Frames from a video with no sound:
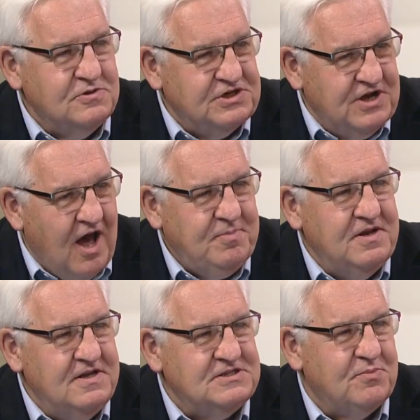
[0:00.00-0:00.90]
has
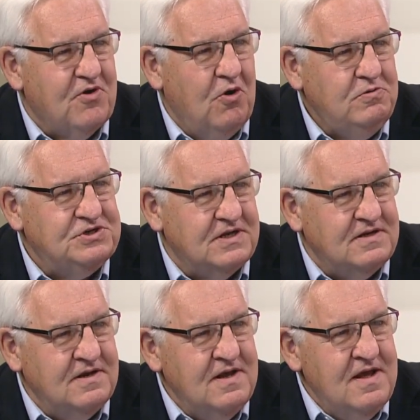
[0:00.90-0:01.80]
adopted this approach
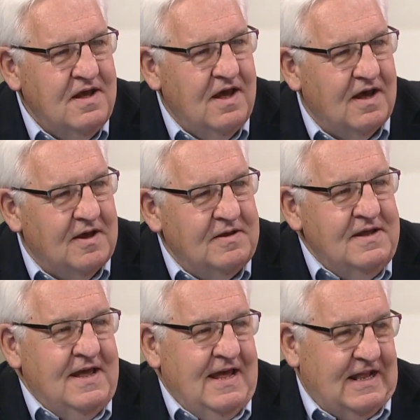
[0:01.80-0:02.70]
and uh,
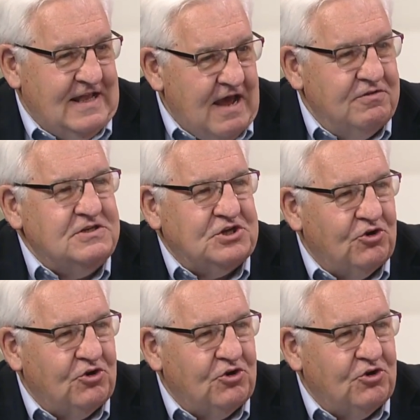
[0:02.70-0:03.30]
allowed this to